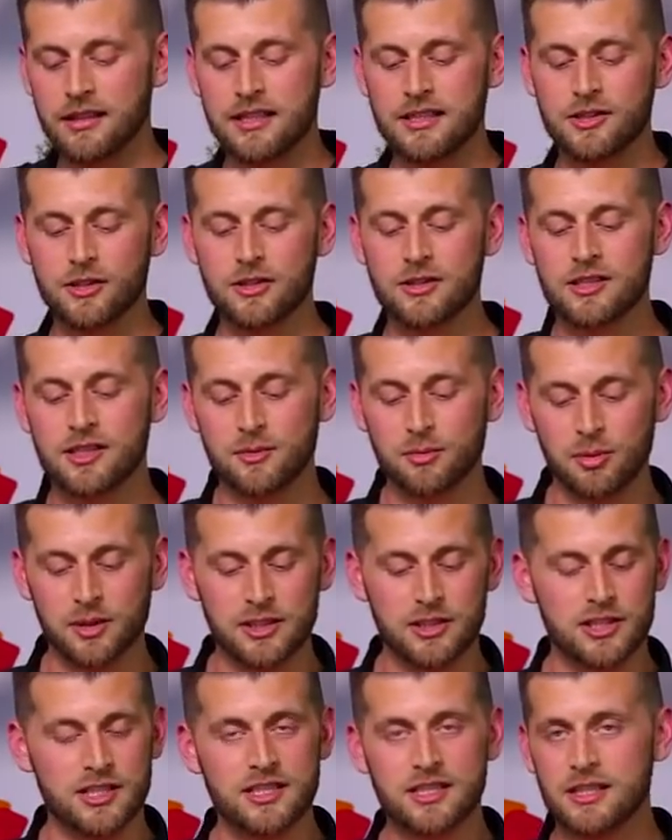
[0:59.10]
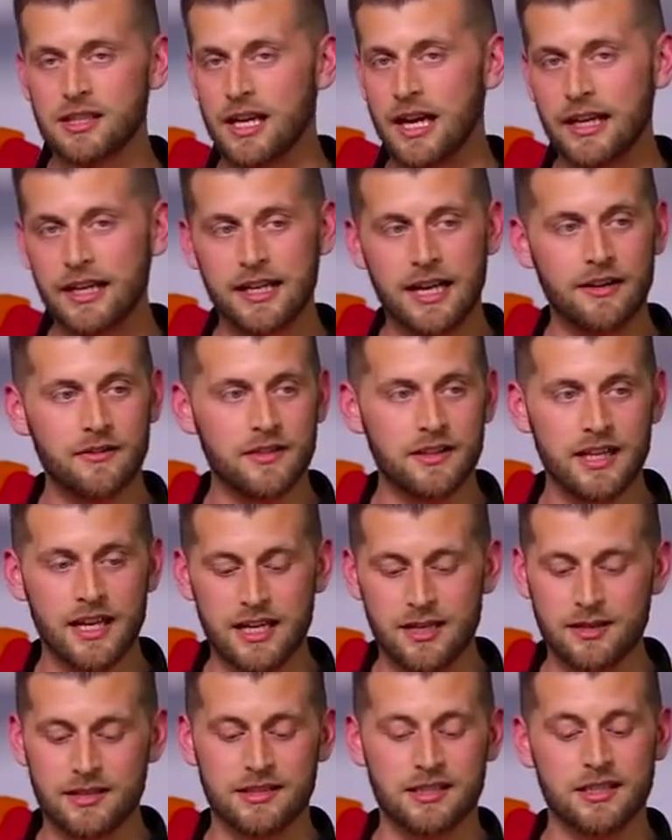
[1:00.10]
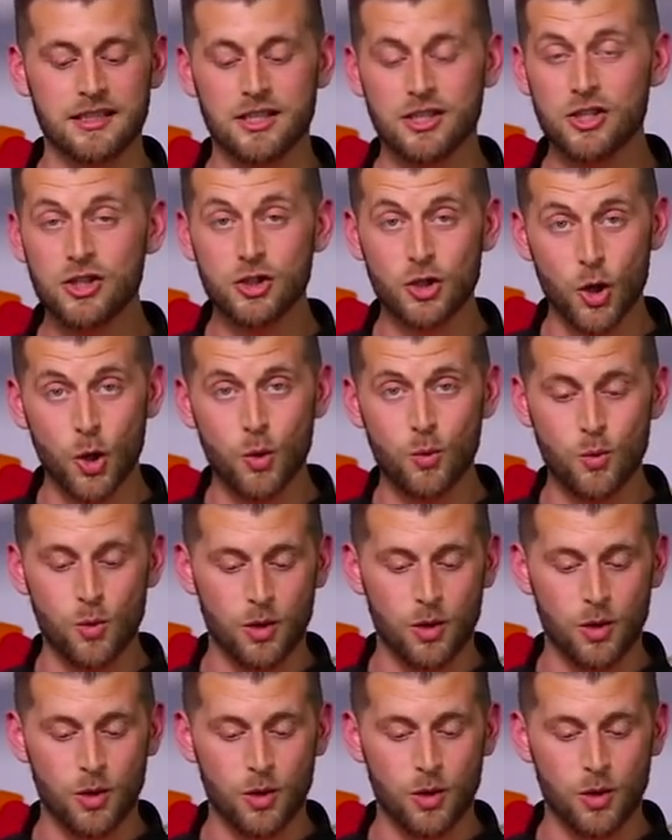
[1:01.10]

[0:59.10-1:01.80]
These are simply just sliding off the cake because it is so